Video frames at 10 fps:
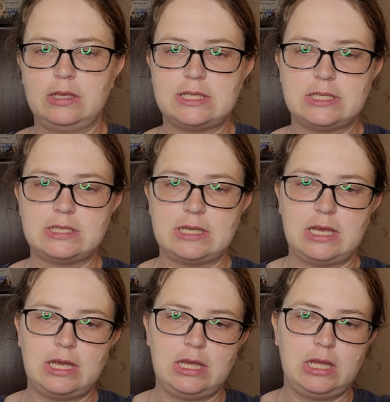This is
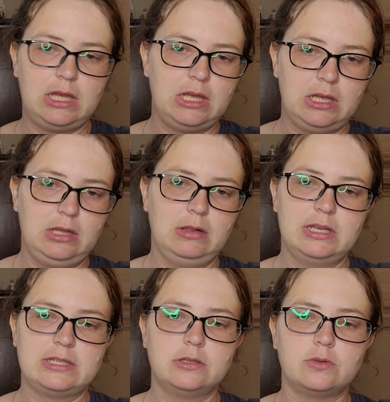a
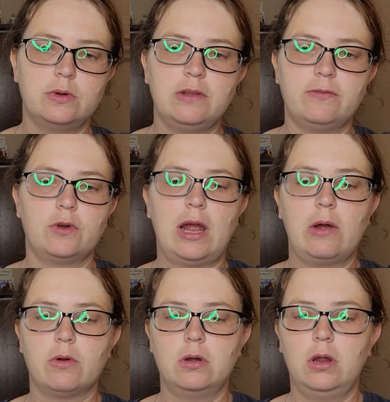less than
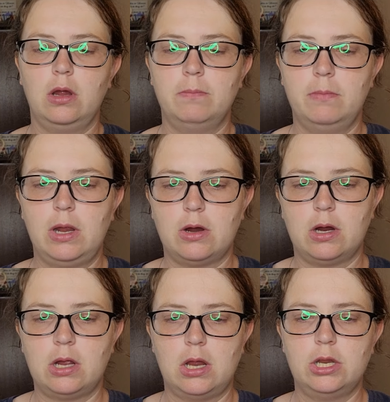24-hour
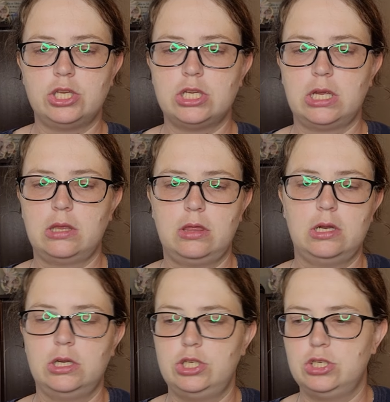Americana chick
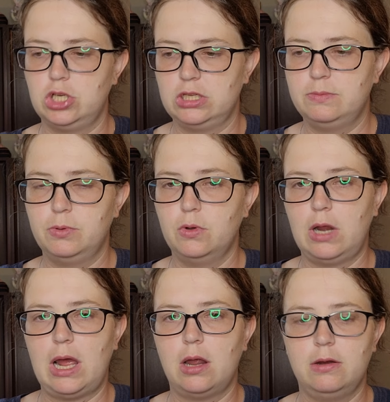that I just pulled
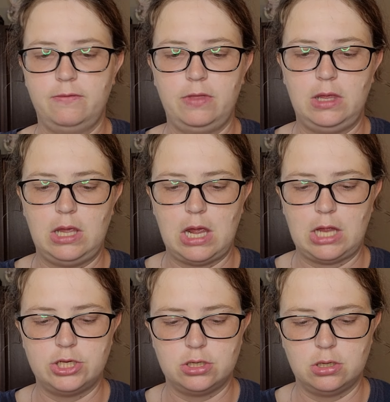out of the
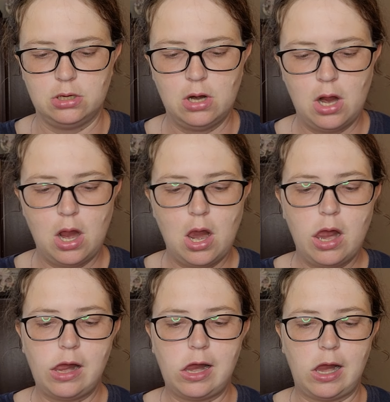hatcher.
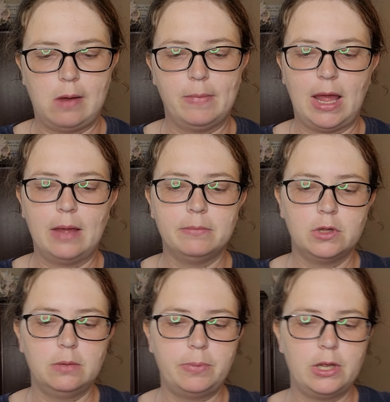I'm
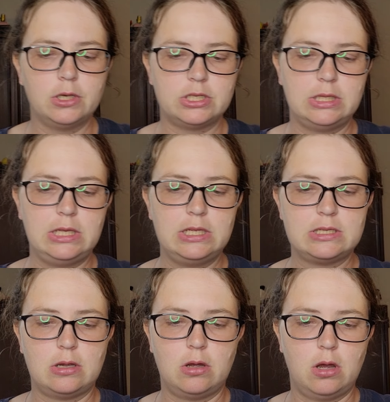going to punch
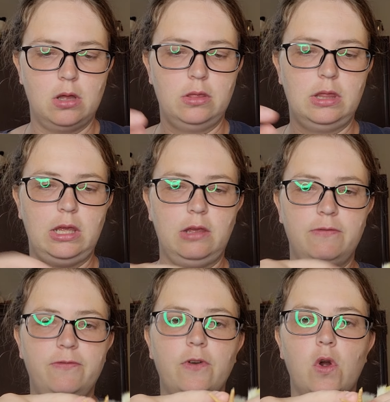these on the
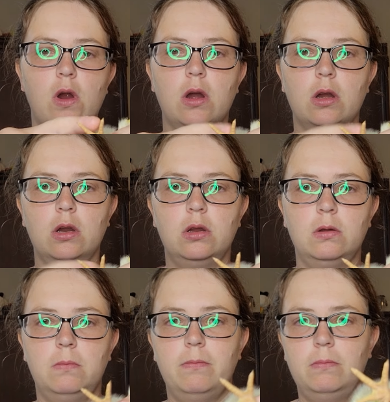far
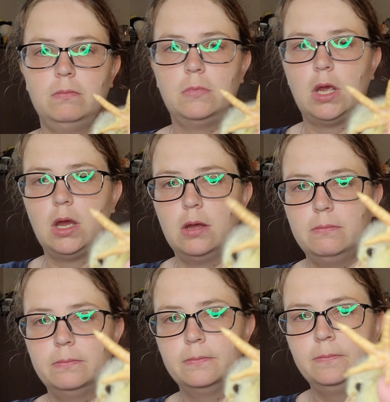
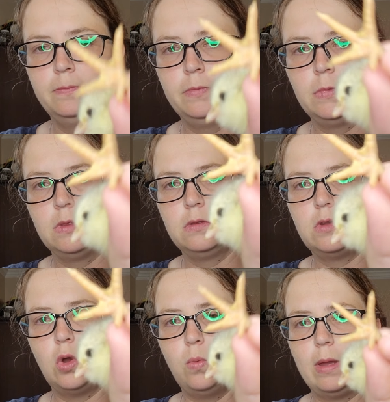
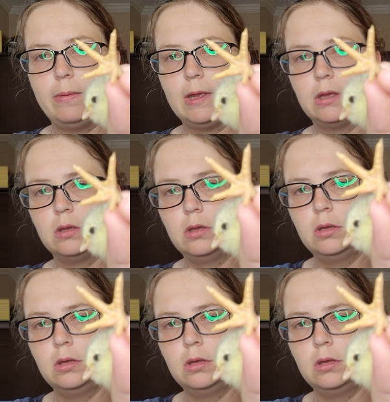toe webbing.